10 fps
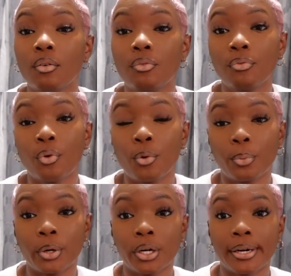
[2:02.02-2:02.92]

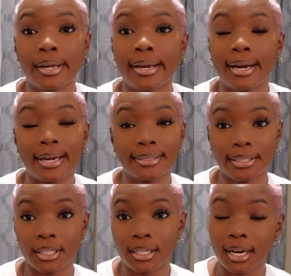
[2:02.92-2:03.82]
Forward, and I
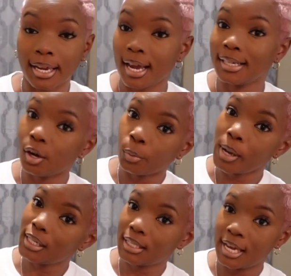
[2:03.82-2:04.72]
did, like I
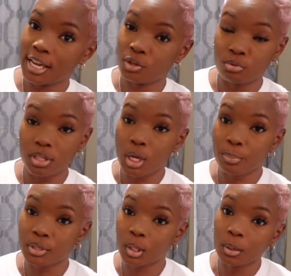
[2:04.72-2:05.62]
always say, use the
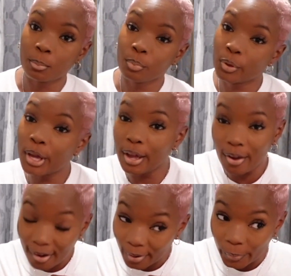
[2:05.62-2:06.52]
10%
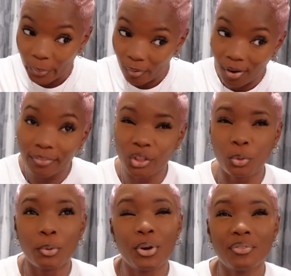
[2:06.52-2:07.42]
code off, so
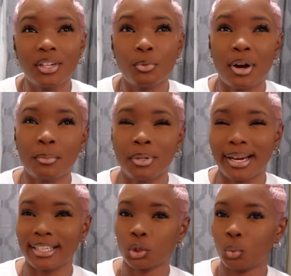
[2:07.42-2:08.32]
it roughly around me
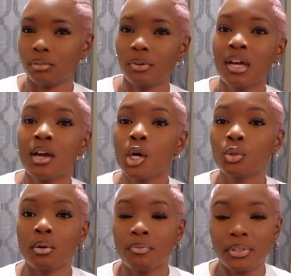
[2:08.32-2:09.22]
like
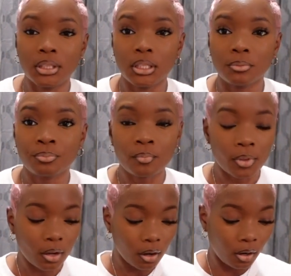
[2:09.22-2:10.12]
$1,250.
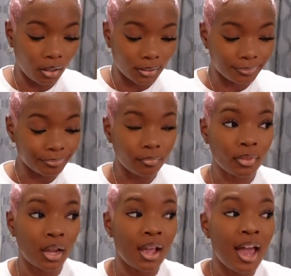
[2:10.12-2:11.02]

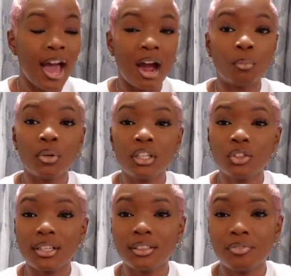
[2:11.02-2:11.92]
I'm really
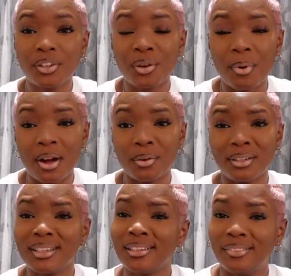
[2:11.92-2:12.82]
trying to figure out
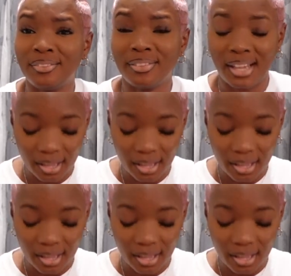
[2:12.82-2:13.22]
if